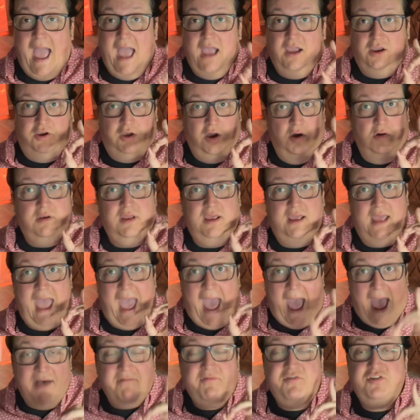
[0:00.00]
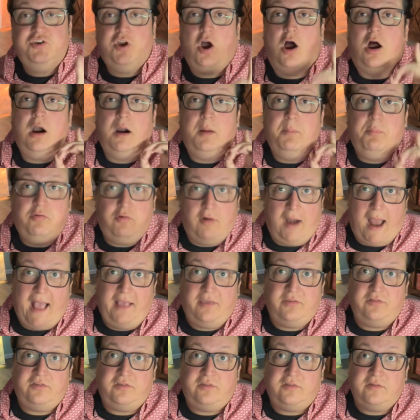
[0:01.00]
go to Avatar
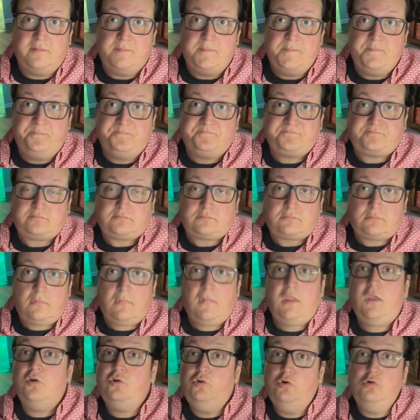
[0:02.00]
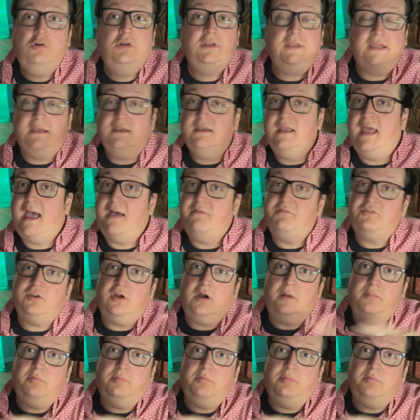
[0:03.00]
Press, Google it, Avatar